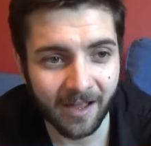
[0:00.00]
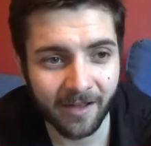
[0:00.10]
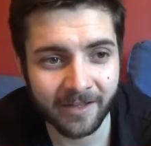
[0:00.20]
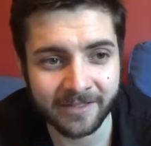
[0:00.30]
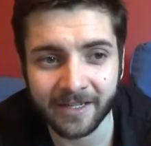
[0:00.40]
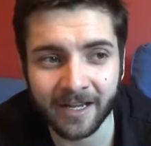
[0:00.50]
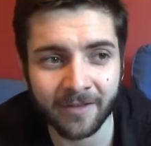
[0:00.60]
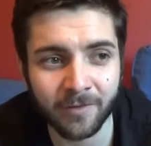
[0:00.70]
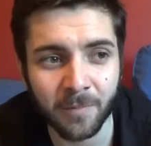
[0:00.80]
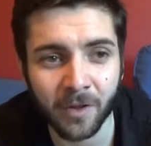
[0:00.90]
I say
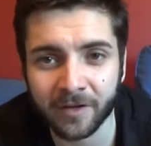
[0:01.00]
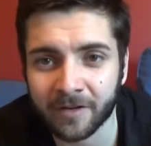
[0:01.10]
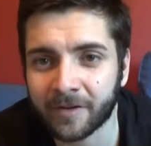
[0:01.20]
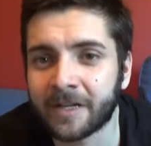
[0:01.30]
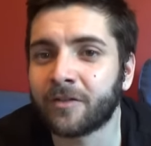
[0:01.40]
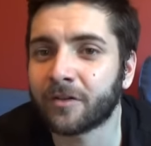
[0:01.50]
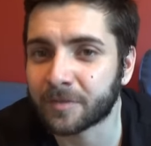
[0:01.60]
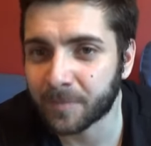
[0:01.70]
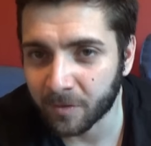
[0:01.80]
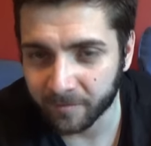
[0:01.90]
I'm not bothered if I even got the
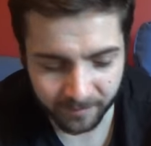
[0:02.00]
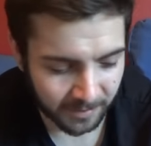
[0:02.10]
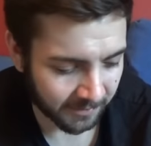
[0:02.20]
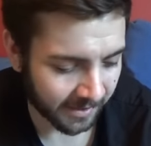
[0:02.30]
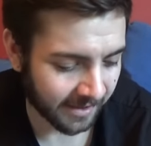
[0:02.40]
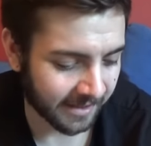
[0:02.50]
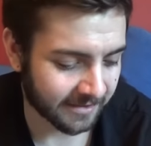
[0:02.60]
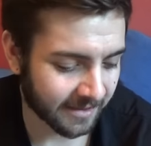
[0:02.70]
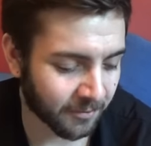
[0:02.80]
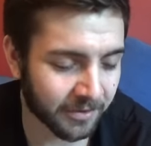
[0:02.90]
spoon from the event.
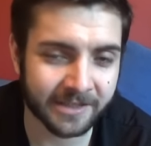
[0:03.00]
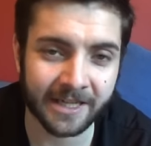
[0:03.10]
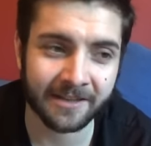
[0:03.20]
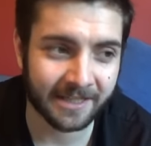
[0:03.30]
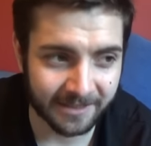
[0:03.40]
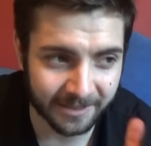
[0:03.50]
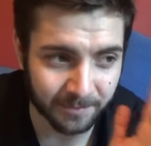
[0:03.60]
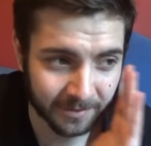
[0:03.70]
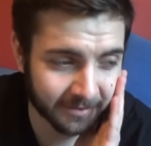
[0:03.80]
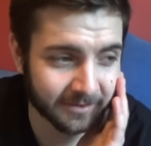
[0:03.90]
I want to take this
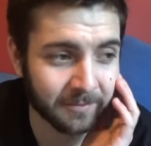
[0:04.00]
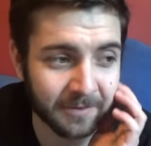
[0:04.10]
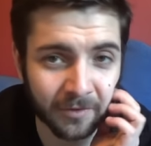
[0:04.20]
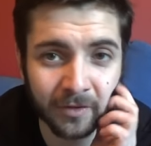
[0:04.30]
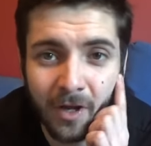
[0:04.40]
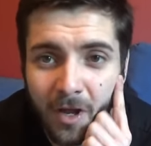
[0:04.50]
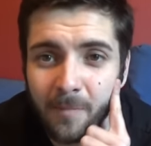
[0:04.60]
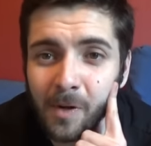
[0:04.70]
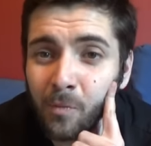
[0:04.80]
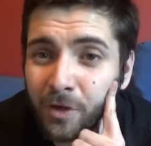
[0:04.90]
to be fun.
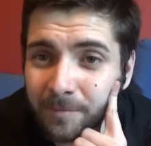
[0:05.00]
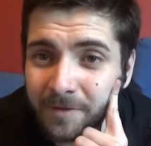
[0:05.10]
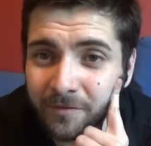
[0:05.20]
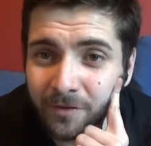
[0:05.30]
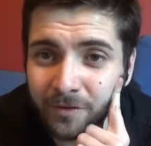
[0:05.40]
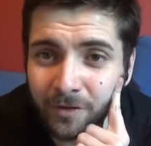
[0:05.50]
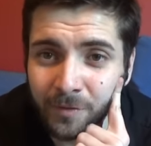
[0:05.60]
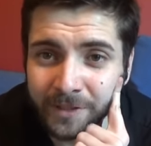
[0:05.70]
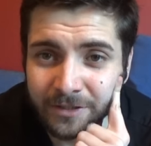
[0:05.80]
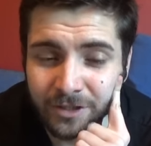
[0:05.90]
But would it be fun, or
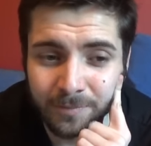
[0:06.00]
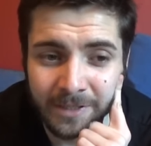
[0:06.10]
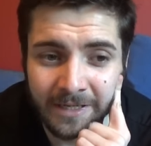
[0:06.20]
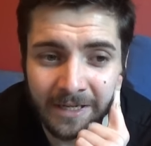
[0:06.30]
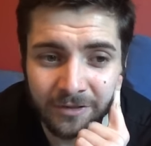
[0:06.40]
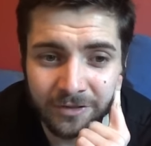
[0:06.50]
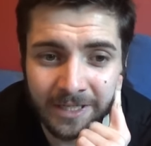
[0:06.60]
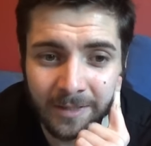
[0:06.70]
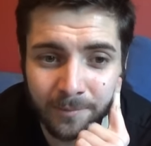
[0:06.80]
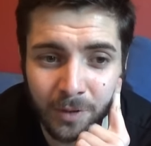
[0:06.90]
would it just be I just
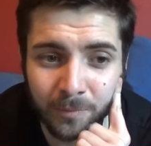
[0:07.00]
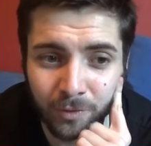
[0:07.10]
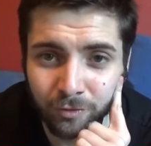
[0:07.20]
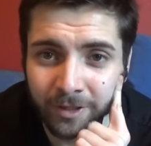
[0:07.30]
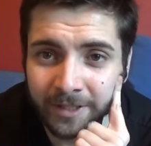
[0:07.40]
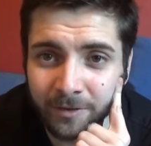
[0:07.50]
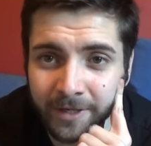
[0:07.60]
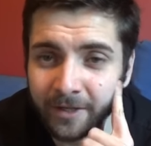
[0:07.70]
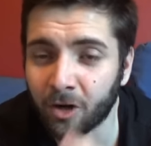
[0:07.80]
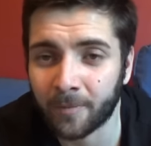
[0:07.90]
get pummeled really
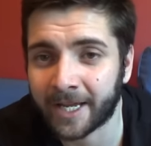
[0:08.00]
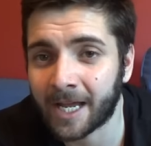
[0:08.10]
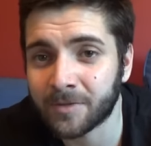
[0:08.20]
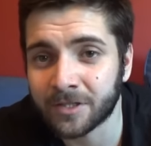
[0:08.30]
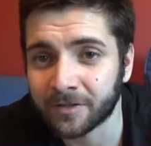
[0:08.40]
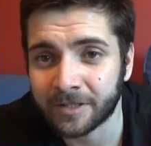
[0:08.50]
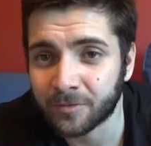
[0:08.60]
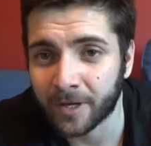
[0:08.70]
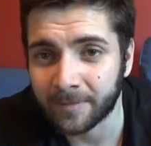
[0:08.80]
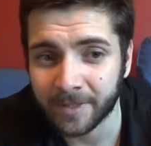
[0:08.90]
quick and all my games are done in
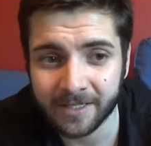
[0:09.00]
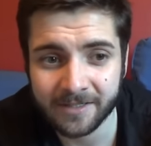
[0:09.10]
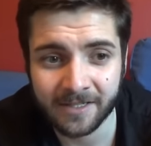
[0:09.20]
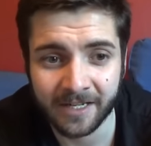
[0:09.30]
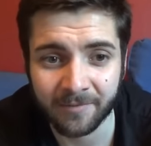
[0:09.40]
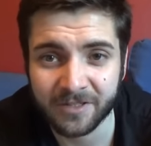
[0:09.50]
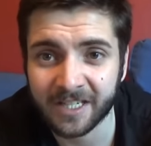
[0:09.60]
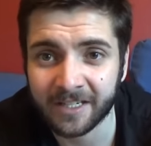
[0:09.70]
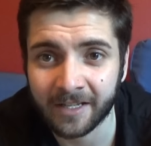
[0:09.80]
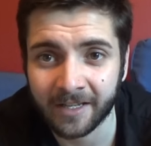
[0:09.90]
20 minutes, and I'm
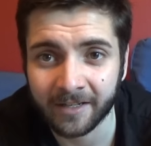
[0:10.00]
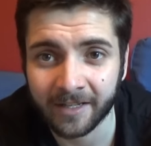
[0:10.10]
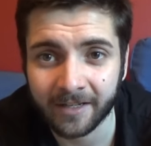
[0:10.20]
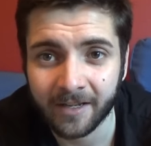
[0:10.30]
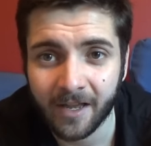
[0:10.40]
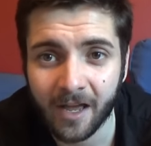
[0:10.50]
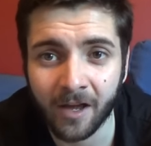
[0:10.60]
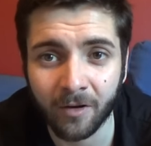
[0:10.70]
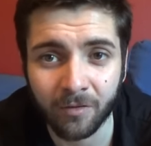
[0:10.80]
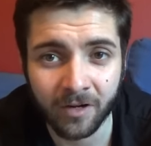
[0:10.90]
sitting there like,
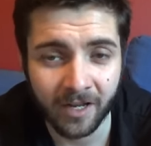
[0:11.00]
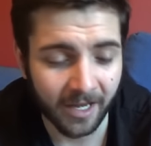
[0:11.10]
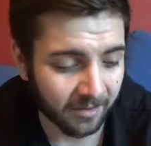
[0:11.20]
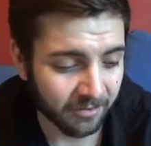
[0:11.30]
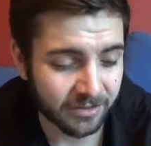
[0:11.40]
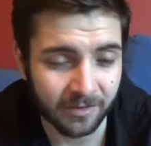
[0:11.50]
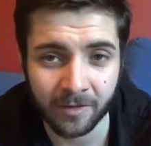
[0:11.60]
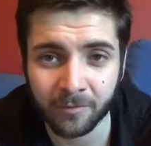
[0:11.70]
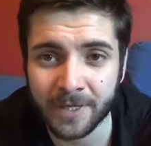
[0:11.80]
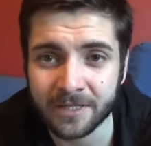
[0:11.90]
oh, I
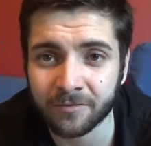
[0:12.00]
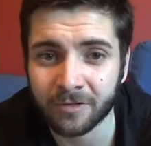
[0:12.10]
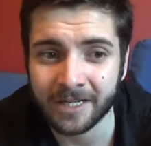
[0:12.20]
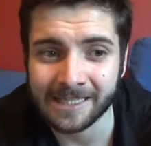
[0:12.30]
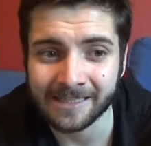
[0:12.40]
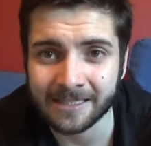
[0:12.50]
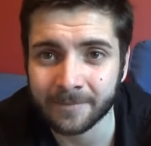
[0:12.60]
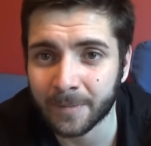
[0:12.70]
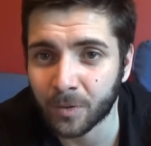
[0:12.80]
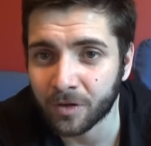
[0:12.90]
wish I'd written these lists a
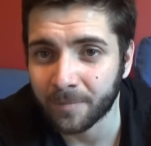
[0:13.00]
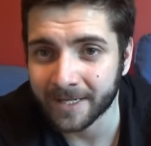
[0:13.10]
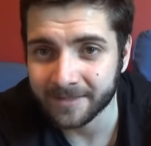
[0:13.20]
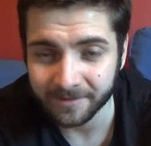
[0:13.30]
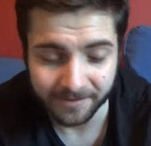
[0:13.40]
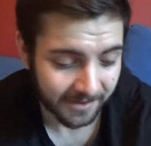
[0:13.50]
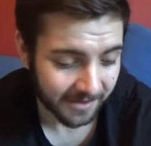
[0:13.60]
bit more competitive.